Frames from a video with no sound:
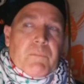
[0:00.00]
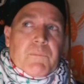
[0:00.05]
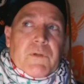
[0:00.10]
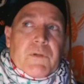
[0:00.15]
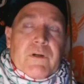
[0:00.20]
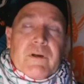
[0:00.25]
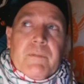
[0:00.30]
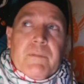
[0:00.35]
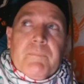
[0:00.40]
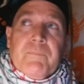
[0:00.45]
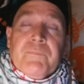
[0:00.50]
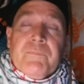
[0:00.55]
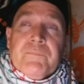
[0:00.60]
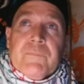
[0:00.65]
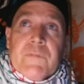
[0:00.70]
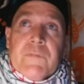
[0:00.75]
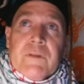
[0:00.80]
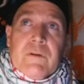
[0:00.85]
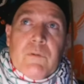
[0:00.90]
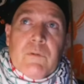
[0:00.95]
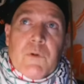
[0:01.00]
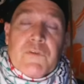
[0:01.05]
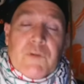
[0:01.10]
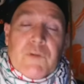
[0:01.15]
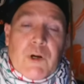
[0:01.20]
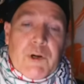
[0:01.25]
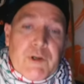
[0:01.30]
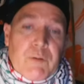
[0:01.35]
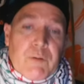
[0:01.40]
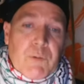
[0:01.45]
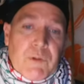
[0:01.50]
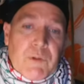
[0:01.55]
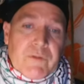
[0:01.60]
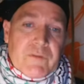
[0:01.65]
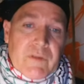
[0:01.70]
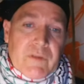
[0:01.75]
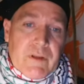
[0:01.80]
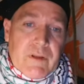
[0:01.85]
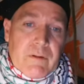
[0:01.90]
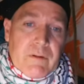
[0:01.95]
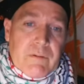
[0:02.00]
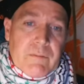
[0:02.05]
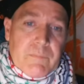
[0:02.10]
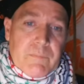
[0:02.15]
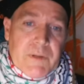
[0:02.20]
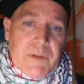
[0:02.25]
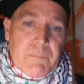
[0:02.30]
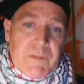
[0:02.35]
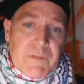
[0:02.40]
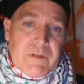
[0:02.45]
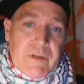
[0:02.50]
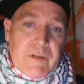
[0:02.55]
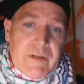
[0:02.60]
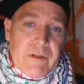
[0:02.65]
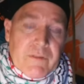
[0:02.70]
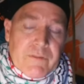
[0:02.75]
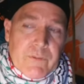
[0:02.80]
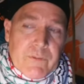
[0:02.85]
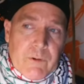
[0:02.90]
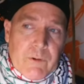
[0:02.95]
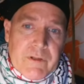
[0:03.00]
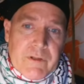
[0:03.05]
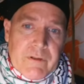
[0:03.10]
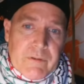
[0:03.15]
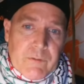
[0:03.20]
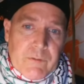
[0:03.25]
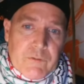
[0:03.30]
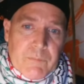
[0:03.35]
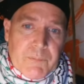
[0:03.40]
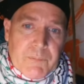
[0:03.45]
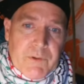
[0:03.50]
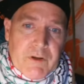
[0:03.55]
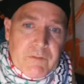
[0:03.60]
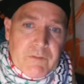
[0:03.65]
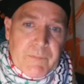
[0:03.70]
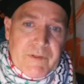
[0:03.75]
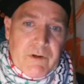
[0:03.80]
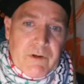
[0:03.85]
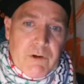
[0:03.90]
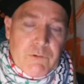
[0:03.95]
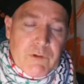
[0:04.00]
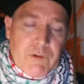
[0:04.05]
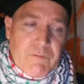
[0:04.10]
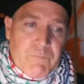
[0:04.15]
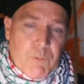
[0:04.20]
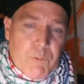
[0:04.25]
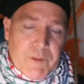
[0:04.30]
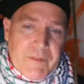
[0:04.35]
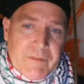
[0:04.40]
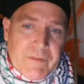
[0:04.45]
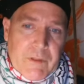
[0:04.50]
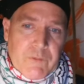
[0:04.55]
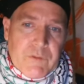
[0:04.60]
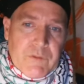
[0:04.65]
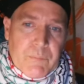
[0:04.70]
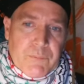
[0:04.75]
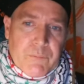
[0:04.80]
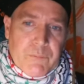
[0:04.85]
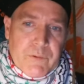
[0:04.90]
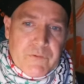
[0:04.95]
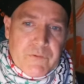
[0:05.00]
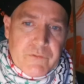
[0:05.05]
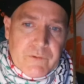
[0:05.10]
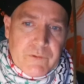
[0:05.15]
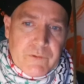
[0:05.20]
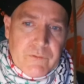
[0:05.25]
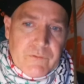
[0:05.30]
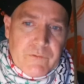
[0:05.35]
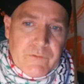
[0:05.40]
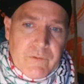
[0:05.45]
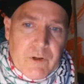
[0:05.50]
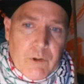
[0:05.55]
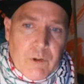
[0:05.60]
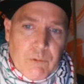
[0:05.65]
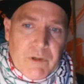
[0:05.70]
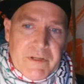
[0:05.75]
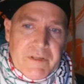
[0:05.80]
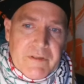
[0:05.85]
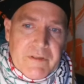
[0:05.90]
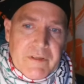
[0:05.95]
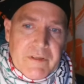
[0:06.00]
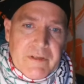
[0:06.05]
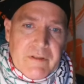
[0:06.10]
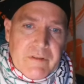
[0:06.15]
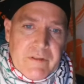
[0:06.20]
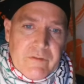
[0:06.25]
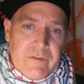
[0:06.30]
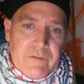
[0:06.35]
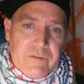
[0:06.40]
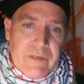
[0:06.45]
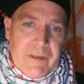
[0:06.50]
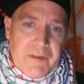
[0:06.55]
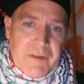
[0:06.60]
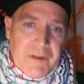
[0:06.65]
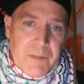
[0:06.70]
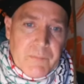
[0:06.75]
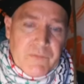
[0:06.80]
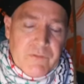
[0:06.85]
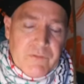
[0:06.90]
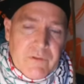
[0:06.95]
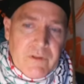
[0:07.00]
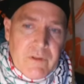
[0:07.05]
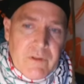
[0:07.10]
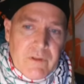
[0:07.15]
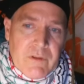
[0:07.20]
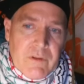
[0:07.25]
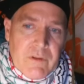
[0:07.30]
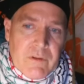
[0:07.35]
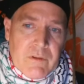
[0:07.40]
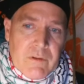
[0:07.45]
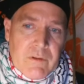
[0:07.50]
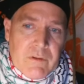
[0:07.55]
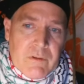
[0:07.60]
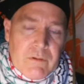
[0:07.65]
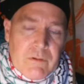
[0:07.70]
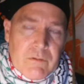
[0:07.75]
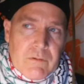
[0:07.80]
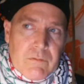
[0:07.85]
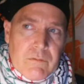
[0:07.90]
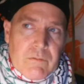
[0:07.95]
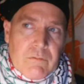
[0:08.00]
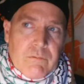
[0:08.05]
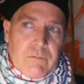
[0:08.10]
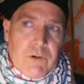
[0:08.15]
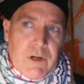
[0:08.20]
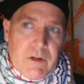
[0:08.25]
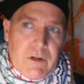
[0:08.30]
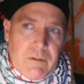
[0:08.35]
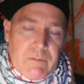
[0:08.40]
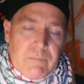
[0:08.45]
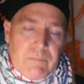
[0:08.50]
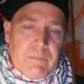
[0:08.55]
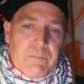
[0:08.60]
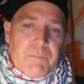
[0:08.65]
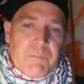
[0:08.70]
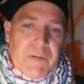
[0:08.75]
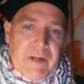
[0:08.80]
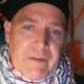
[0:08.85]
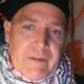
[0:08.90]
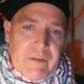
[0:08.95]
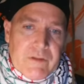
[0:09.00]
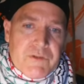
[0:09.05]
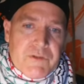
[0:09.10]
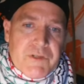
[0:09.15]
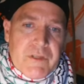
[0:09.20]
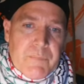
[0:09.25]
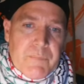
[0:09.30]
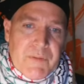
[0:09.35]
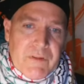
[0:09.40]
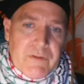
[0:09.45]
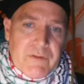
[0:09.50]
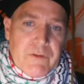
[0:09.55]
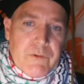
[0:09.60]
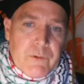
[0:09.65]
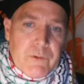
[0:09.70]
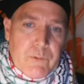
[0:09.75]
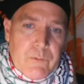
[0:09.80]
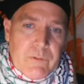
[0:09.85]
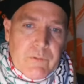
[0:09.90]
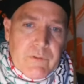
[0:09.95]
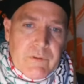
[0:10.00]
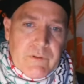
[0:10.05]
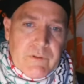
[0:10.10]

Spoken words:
But what's inarguable is that by mid-1930, there's approximately 140,000 prisoners already in these camps run by the GPU.